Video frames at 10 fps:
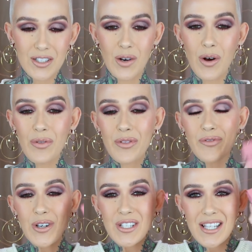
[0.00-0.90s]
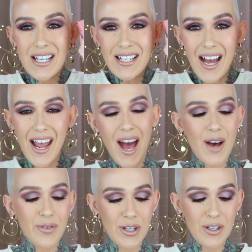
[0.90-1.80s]
So first thing I
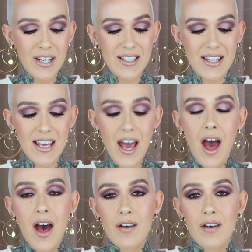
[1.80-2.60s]
have here is the